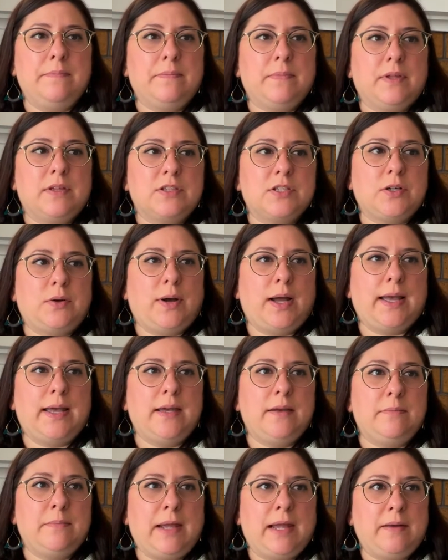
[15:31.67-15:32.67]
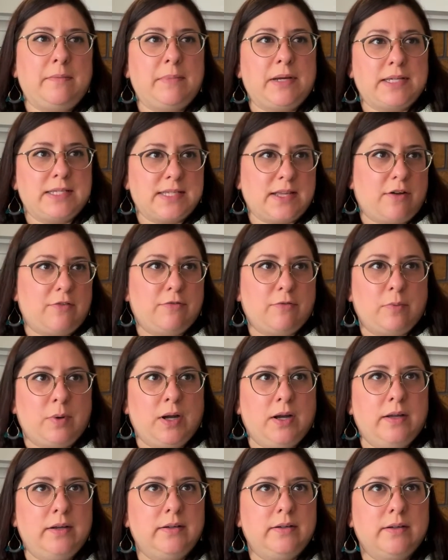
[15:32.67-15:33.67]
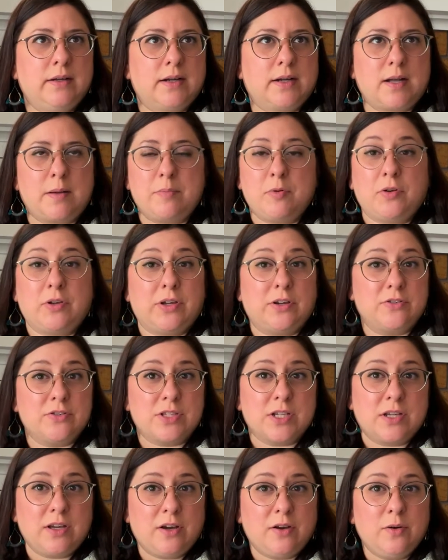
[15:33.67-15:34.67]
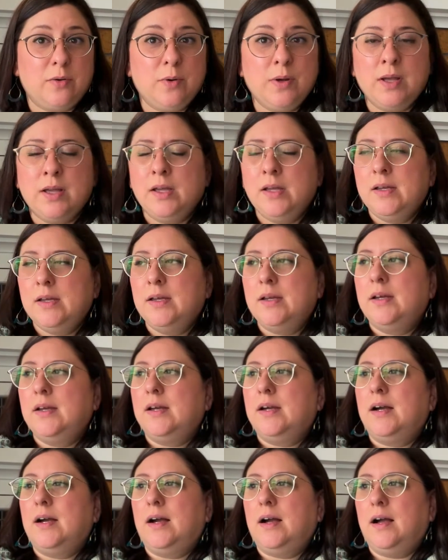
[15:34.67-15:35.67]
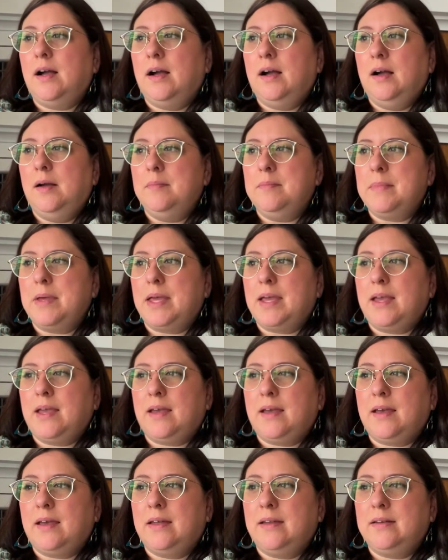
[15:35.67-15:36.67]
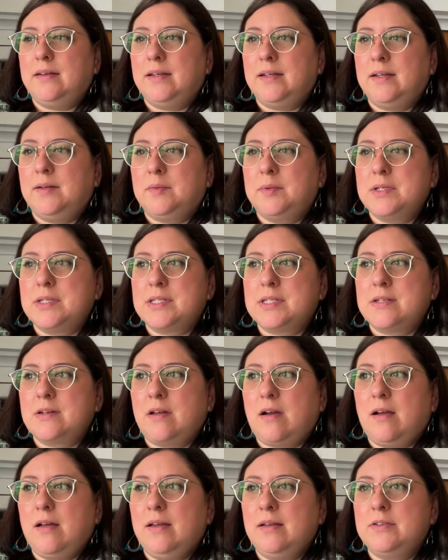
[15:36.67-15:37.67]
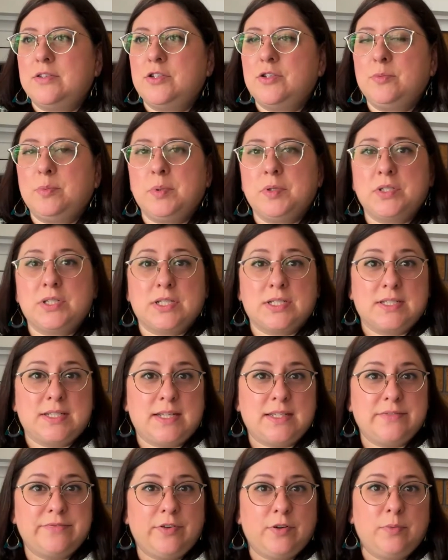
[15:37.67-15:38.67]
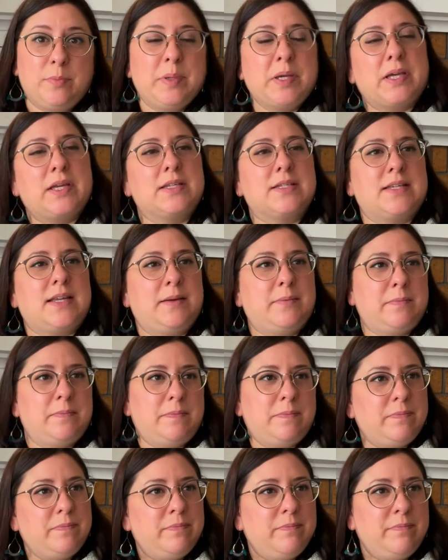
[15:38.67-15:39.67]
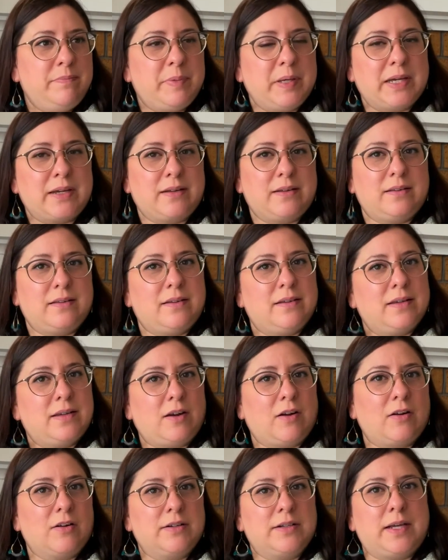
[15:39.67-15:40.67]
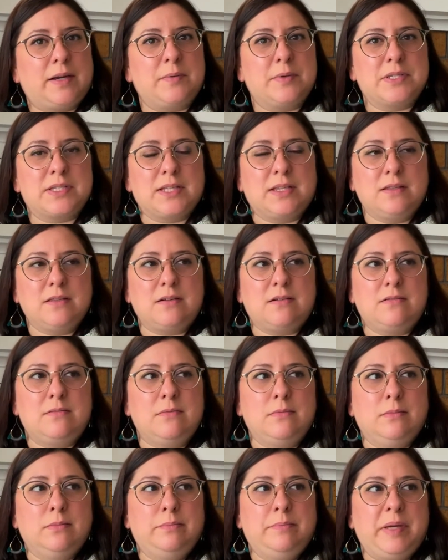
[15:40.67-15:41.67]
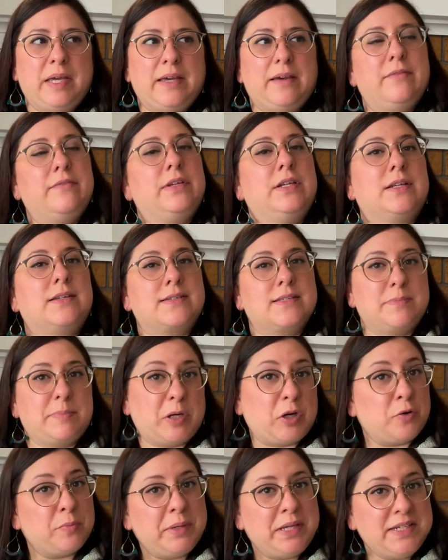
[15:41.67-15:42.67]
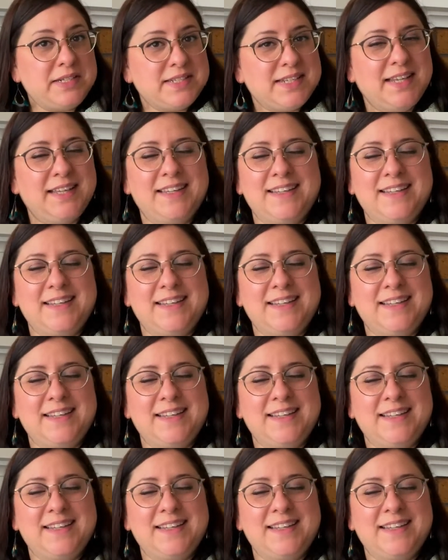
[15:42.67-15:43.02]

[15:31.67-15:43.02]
So I had made myself one a couple years ago, and it was not super successful because I picked a yarn that was a little bit of an experiment.